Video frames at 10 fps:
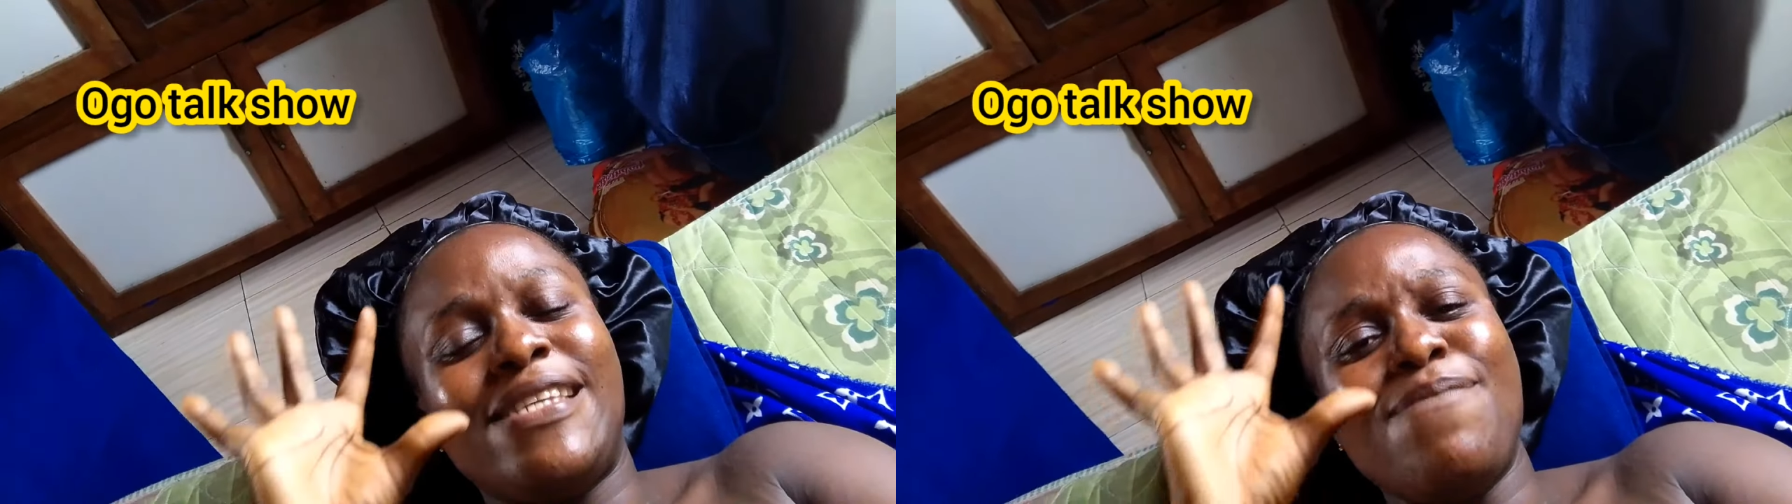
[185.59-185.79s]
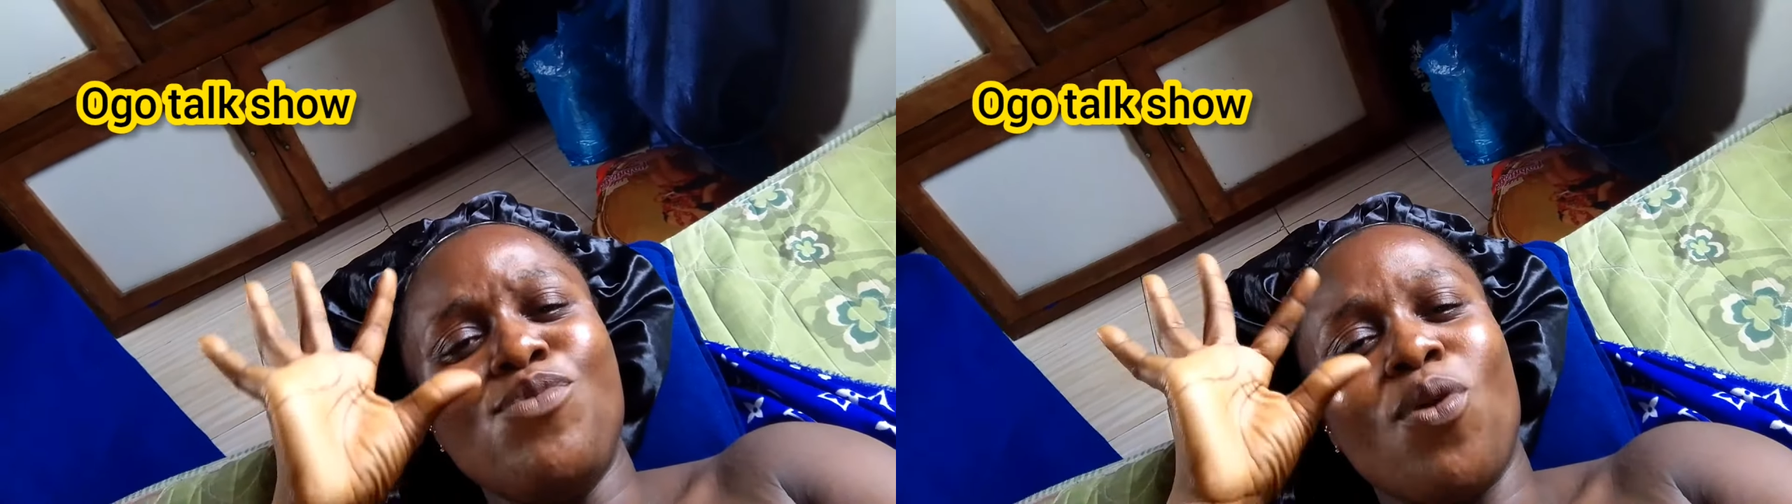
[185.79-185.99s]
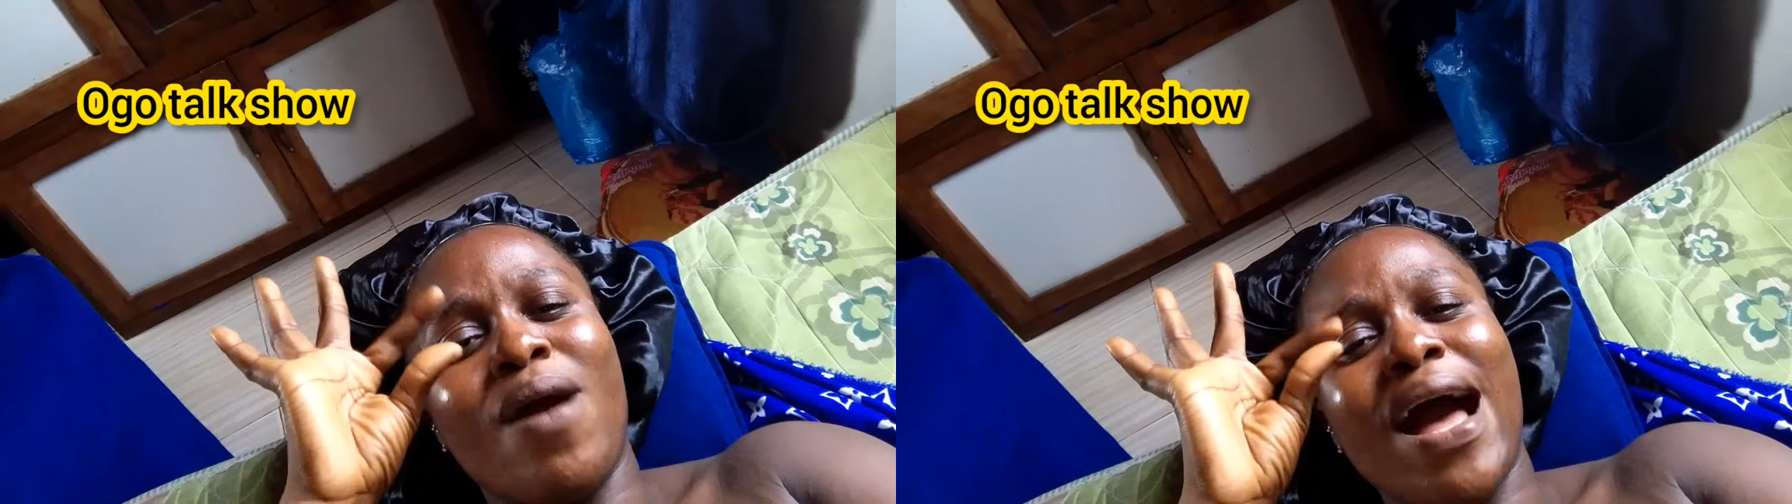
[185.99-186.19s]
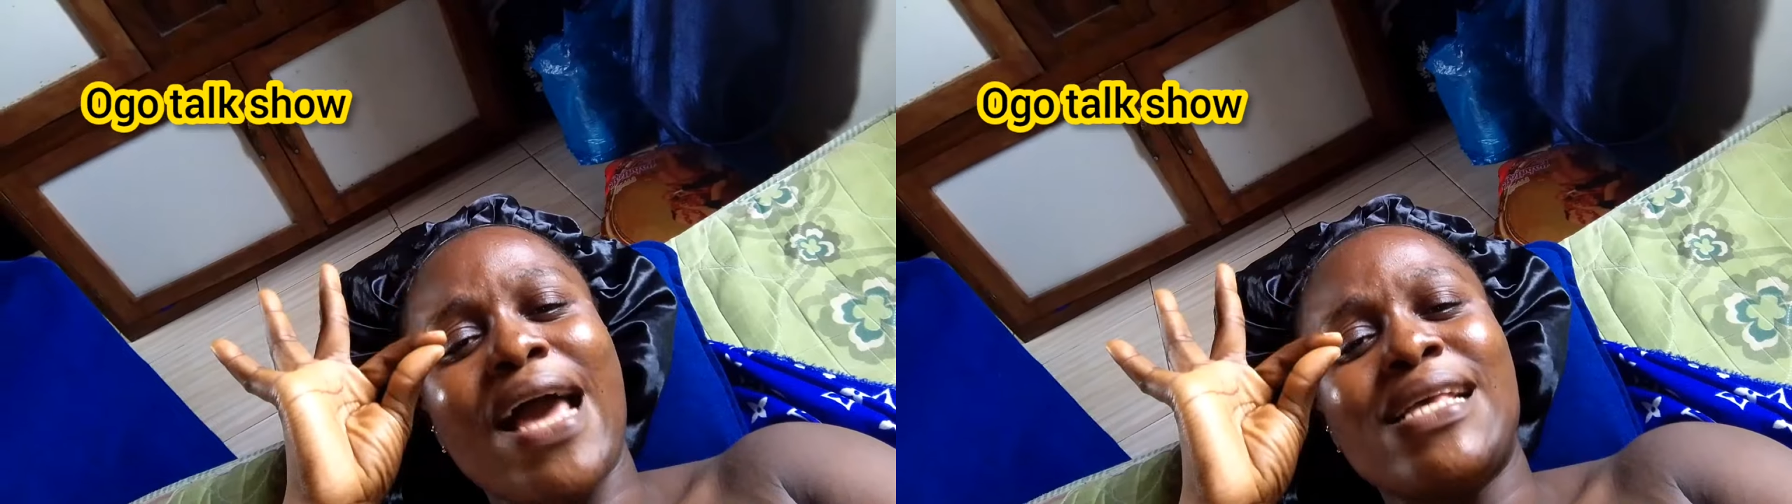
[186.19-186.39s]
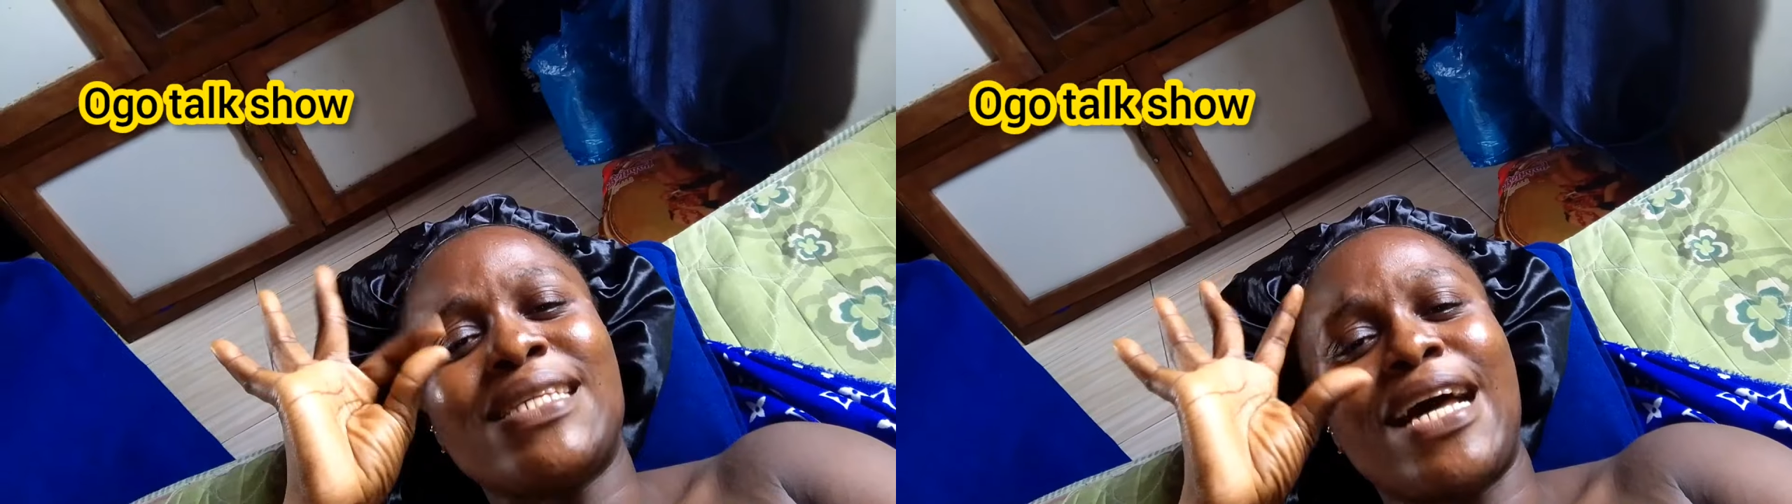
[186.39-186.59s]
dim your
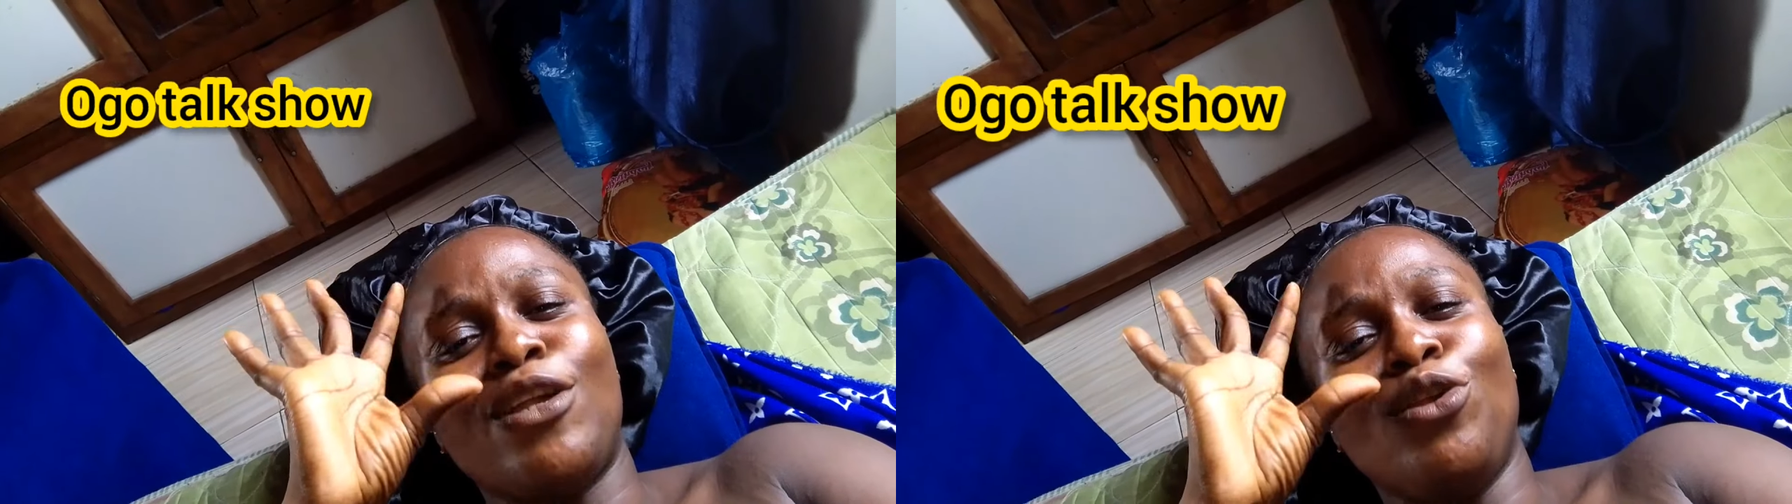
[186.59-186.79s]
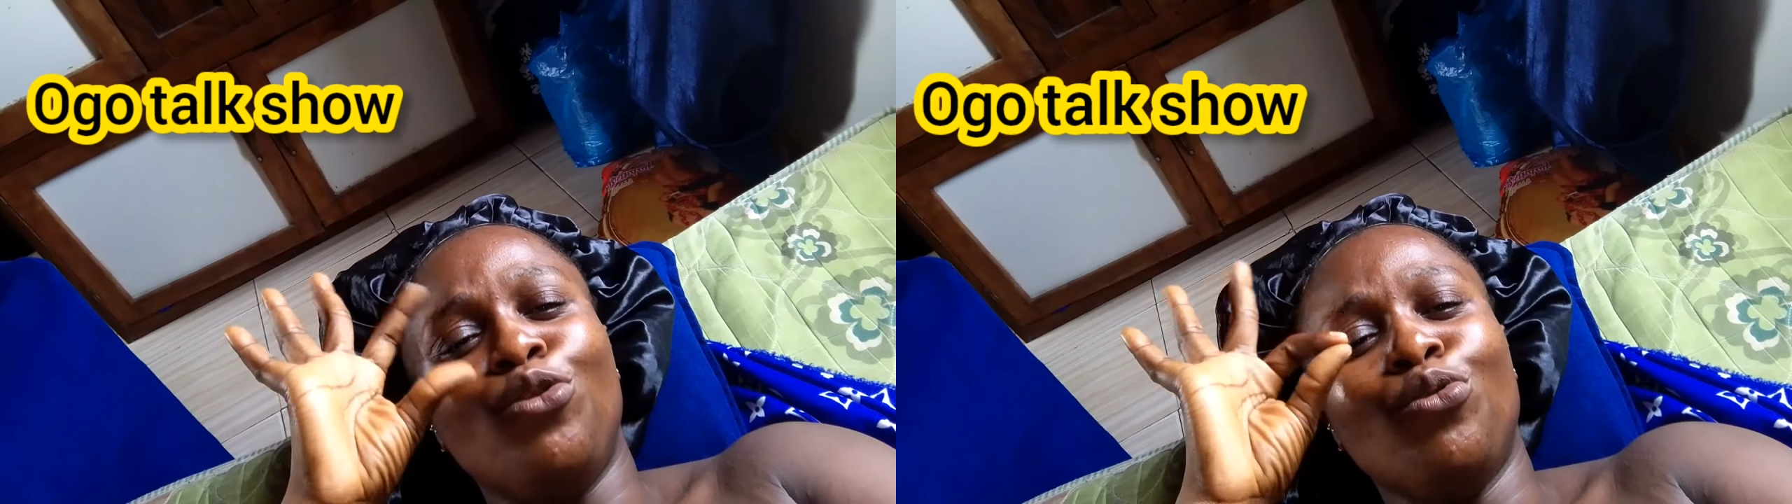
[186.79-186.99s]
eyes and